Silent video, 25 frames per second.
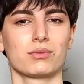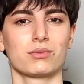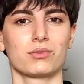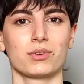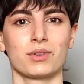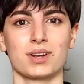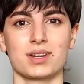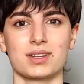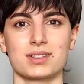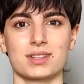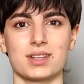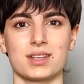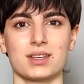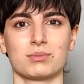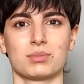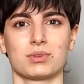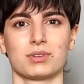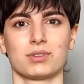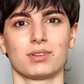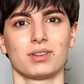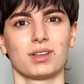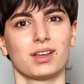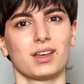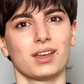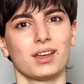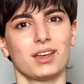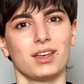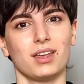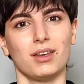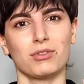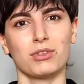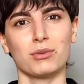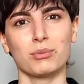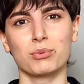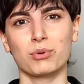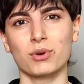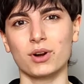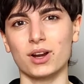For example, if
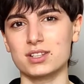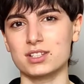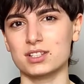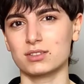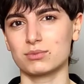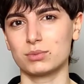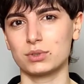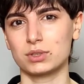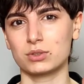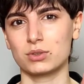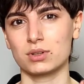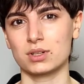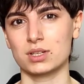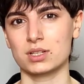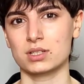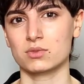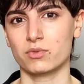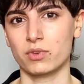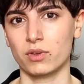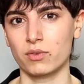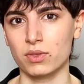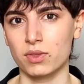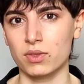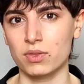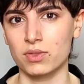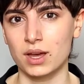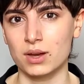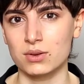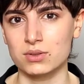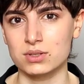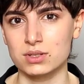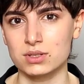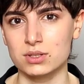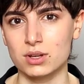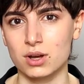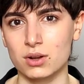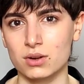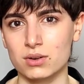the price of Bitcoin is
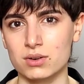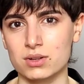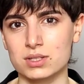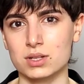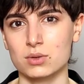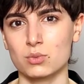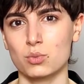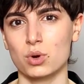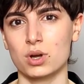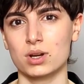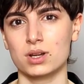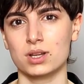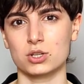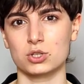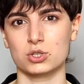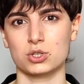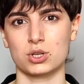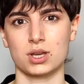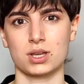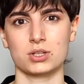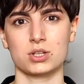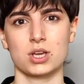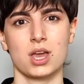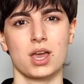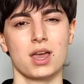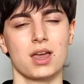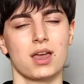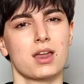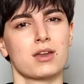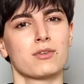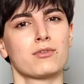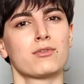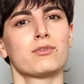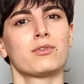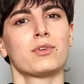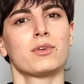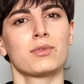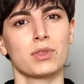$50,000 in one exchange
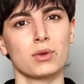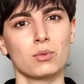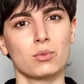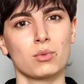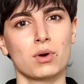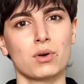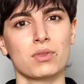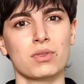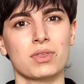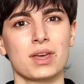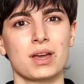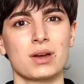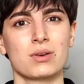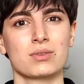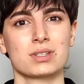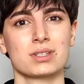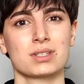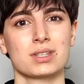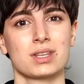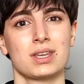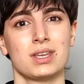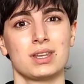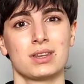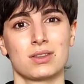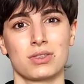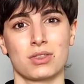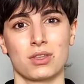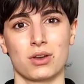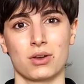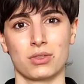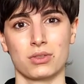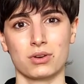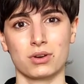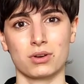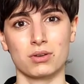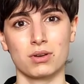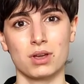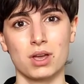and $51,000 in
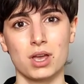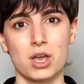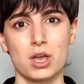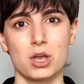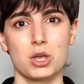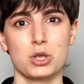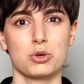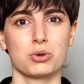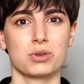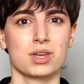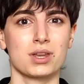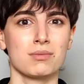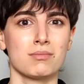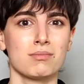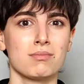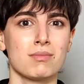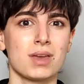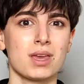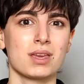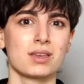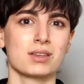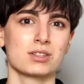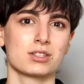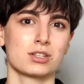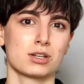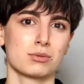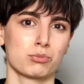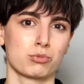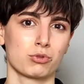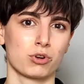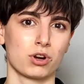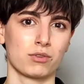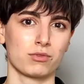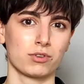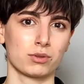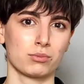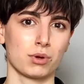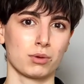another, you can make some
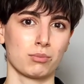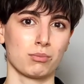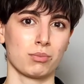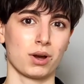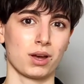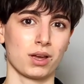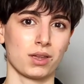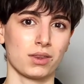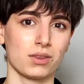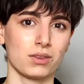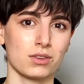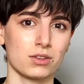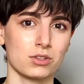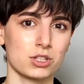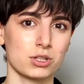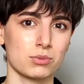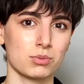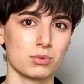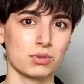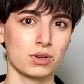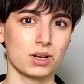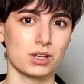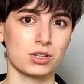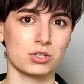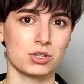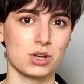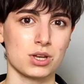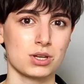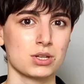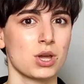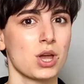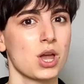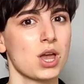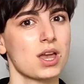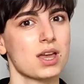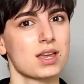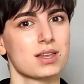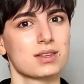profit by buying in the cheaper exchange
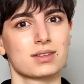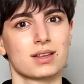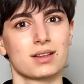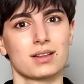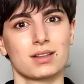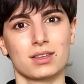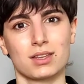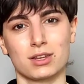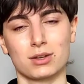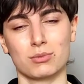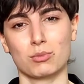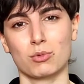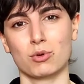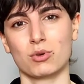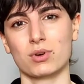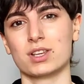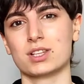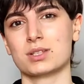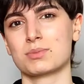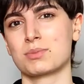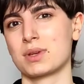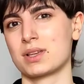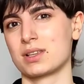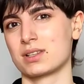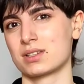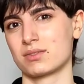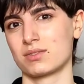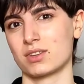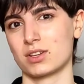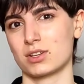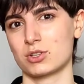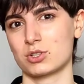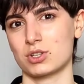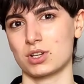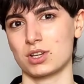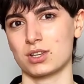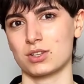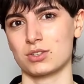and selling in the more expensive
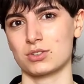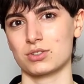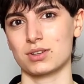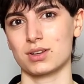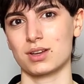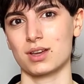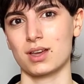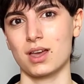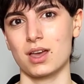exchange.